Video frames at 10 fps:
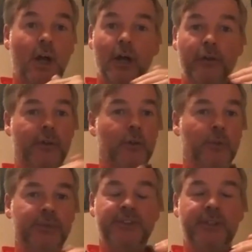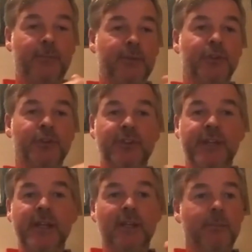how they always seem to just
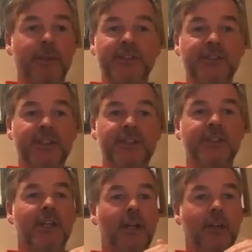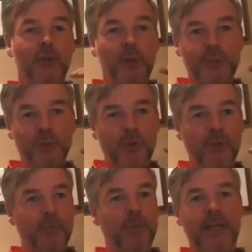nail the basics, and they're always wanting
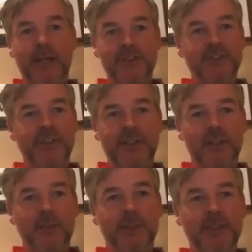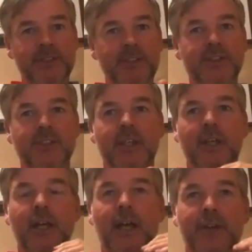their players to nail the basics.
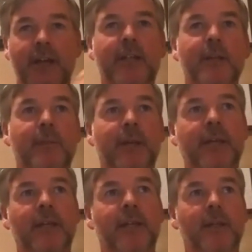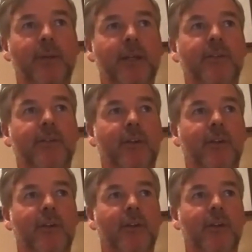And that can be a little bit,
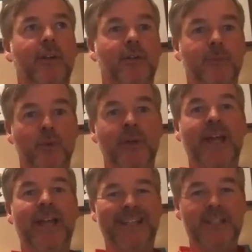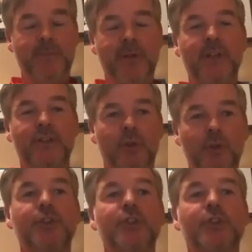the more inexperienced
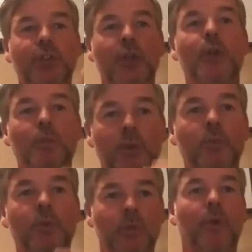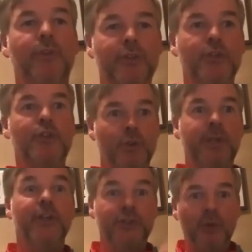coaches will want to just
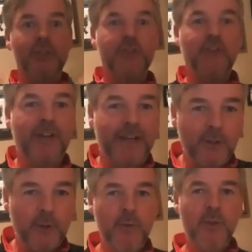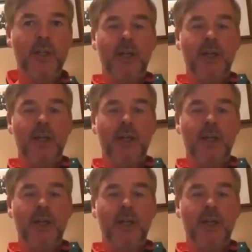show, here's all the stuff I know.